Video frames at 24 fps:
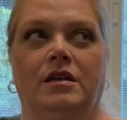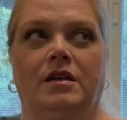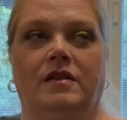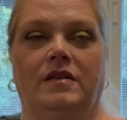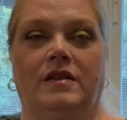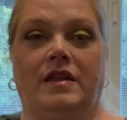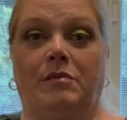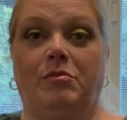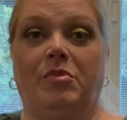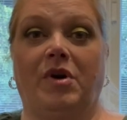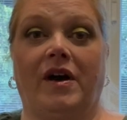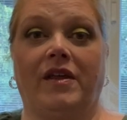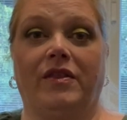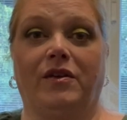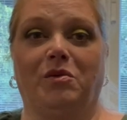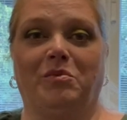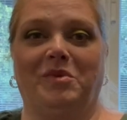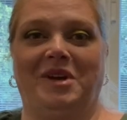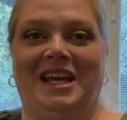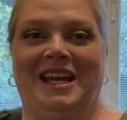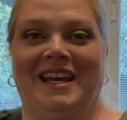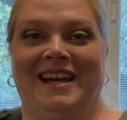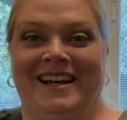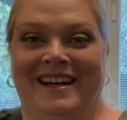They bother
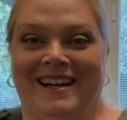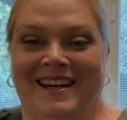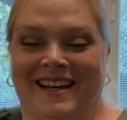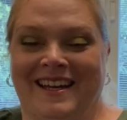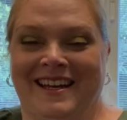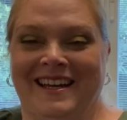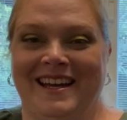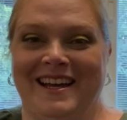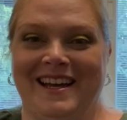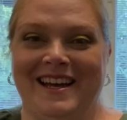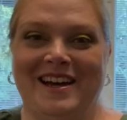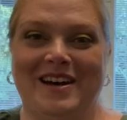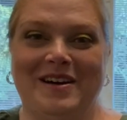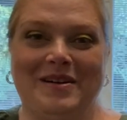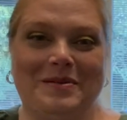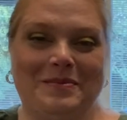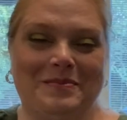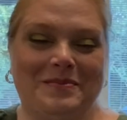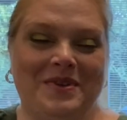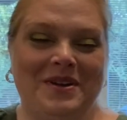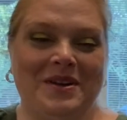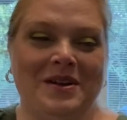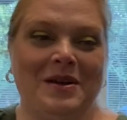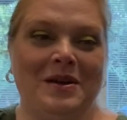me.
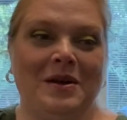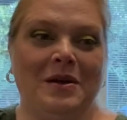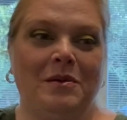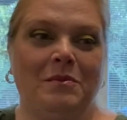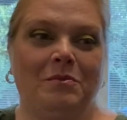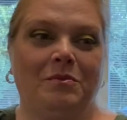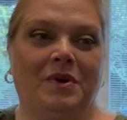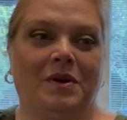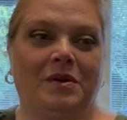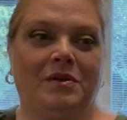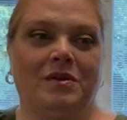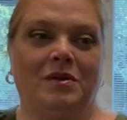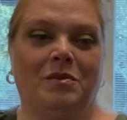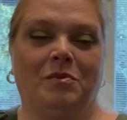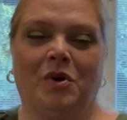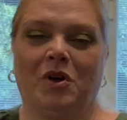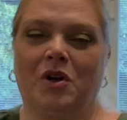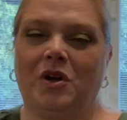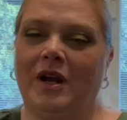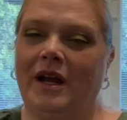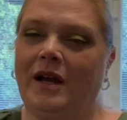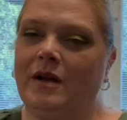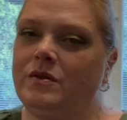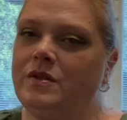But the
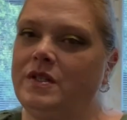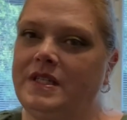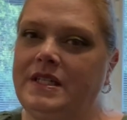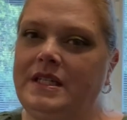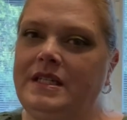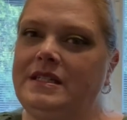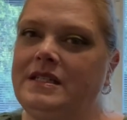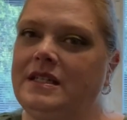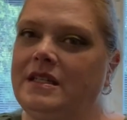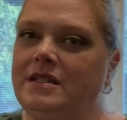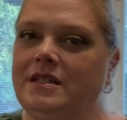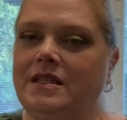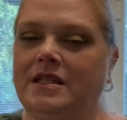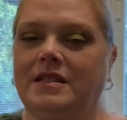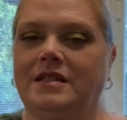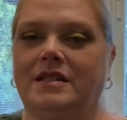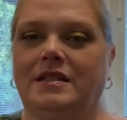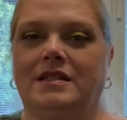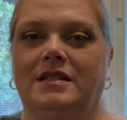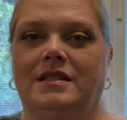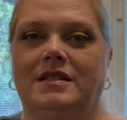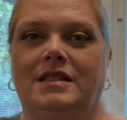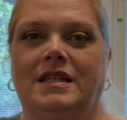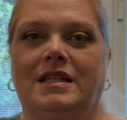Murder House season
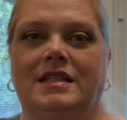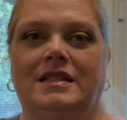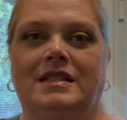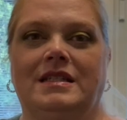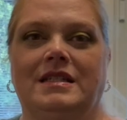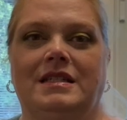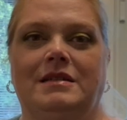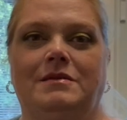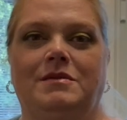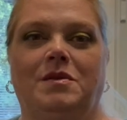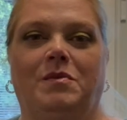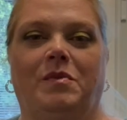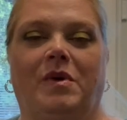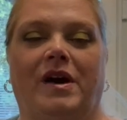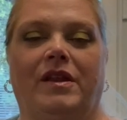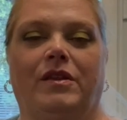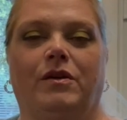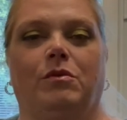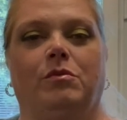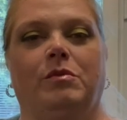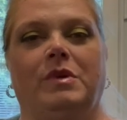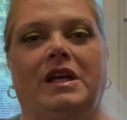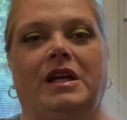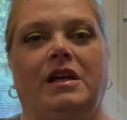doesn't seem to
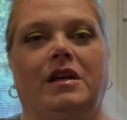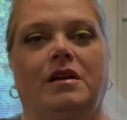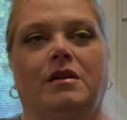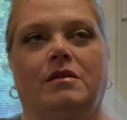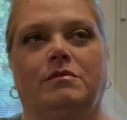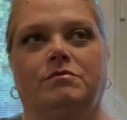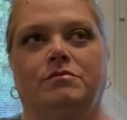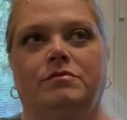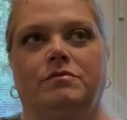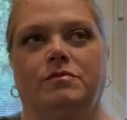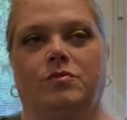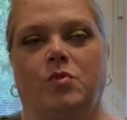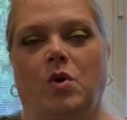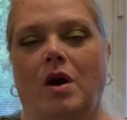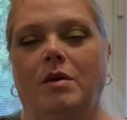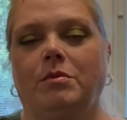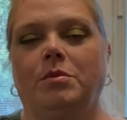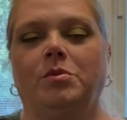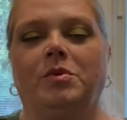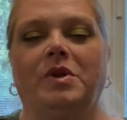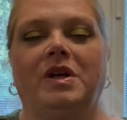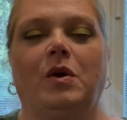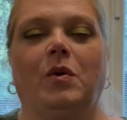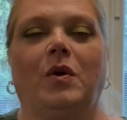bother me
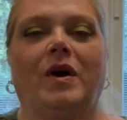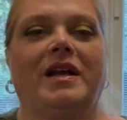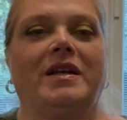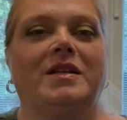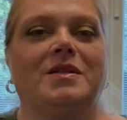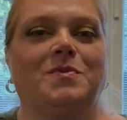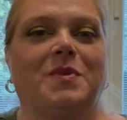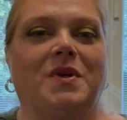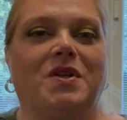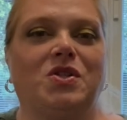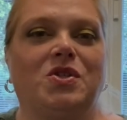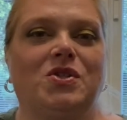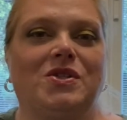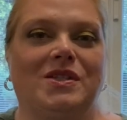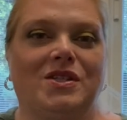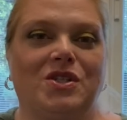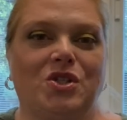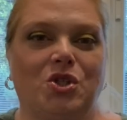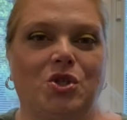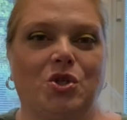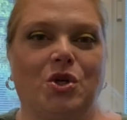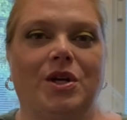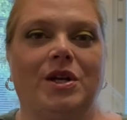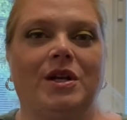probably quite as much as it
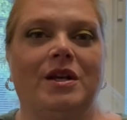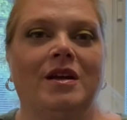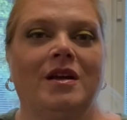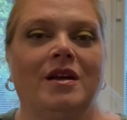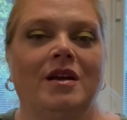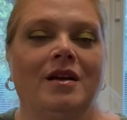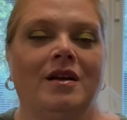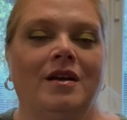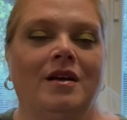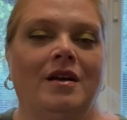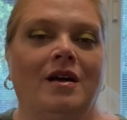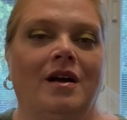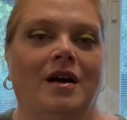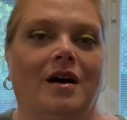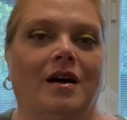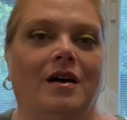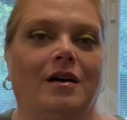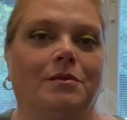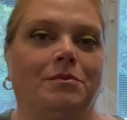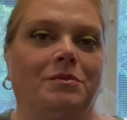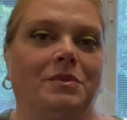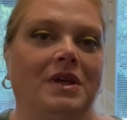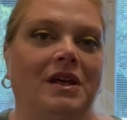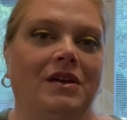should,
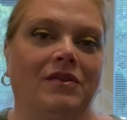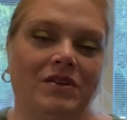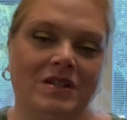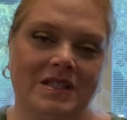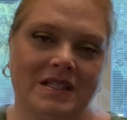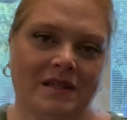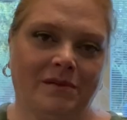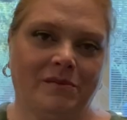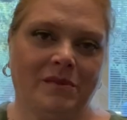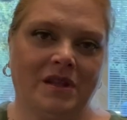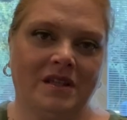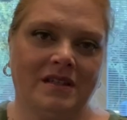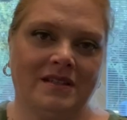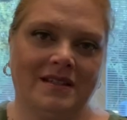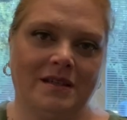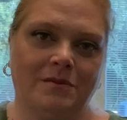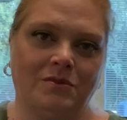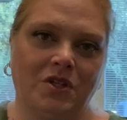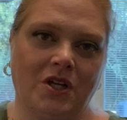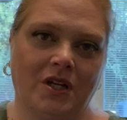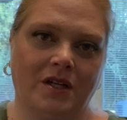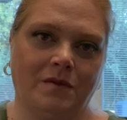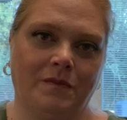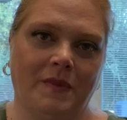given some of the
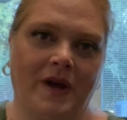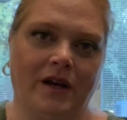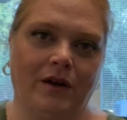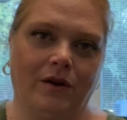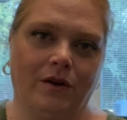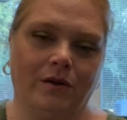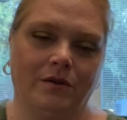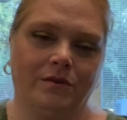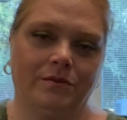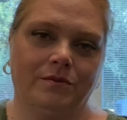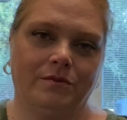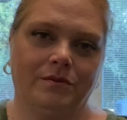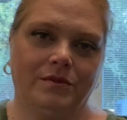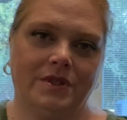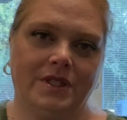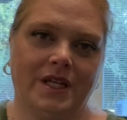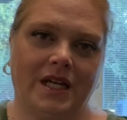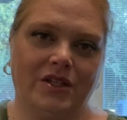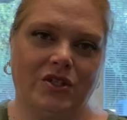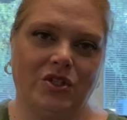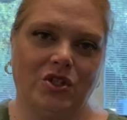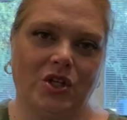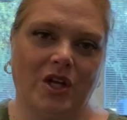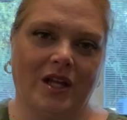subject matter
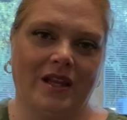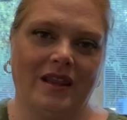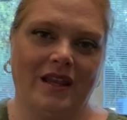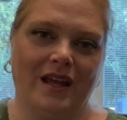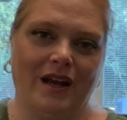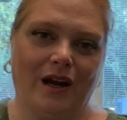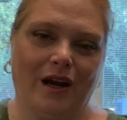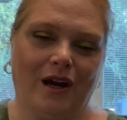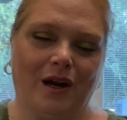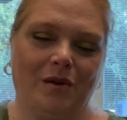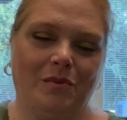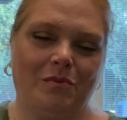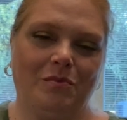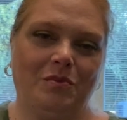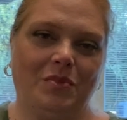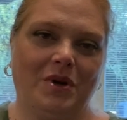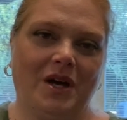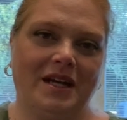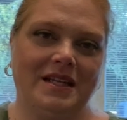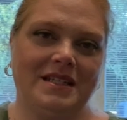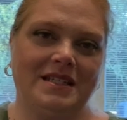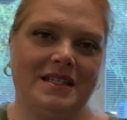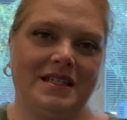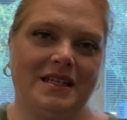touched on there.
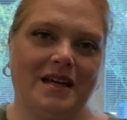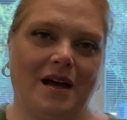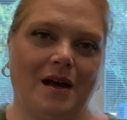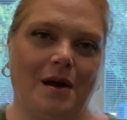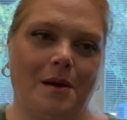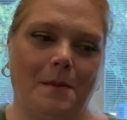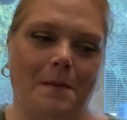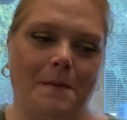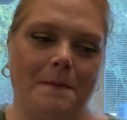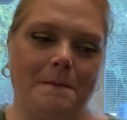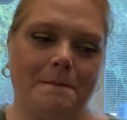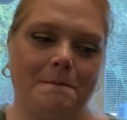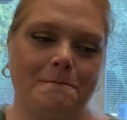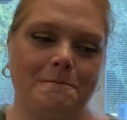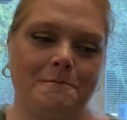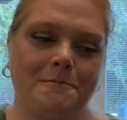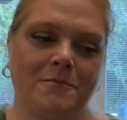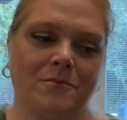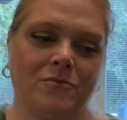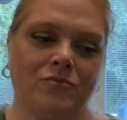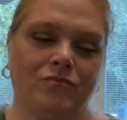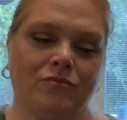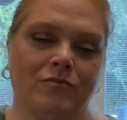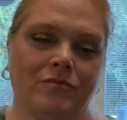But
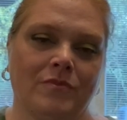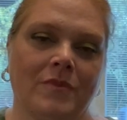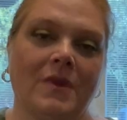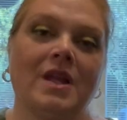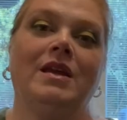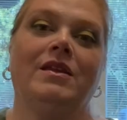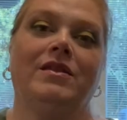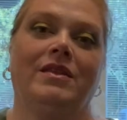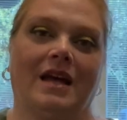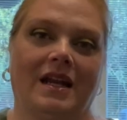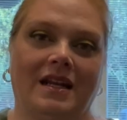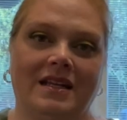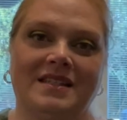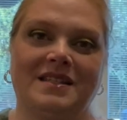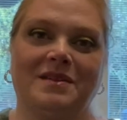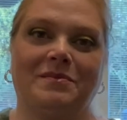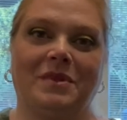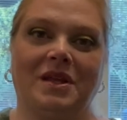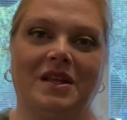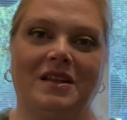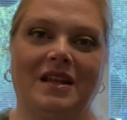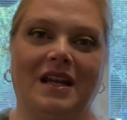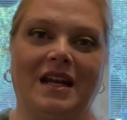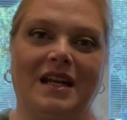that is
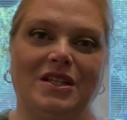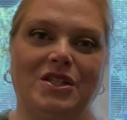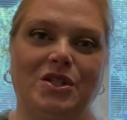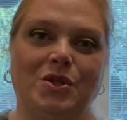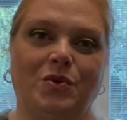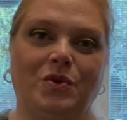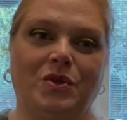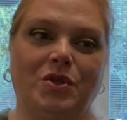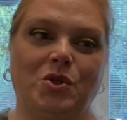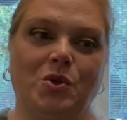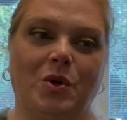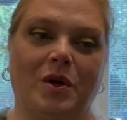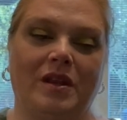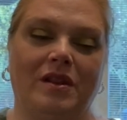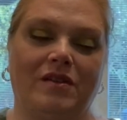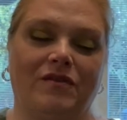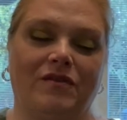something that I do enjoy in